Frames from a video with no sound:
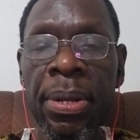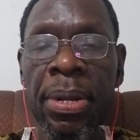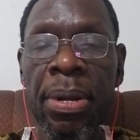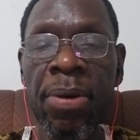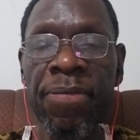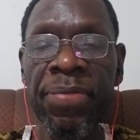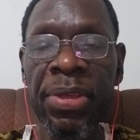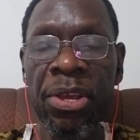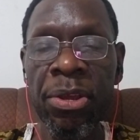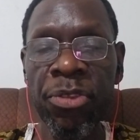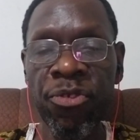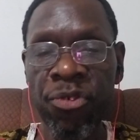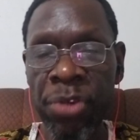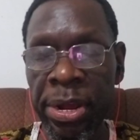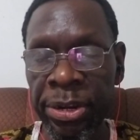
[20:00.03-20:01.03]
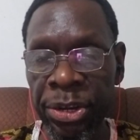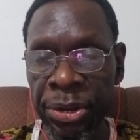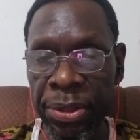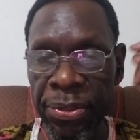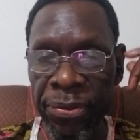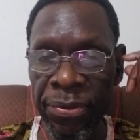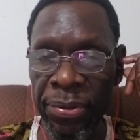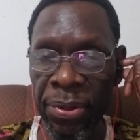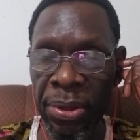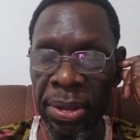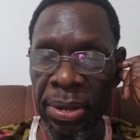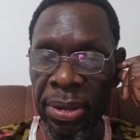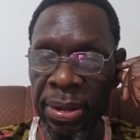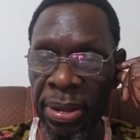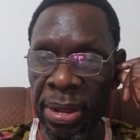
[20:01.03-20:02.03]
of the constructions
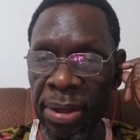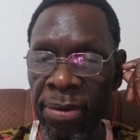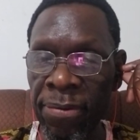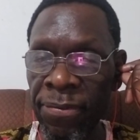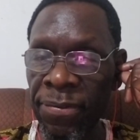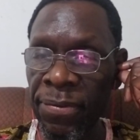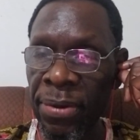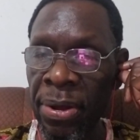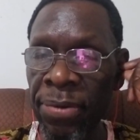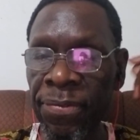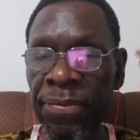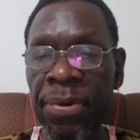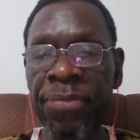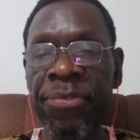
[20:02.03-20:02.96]
and of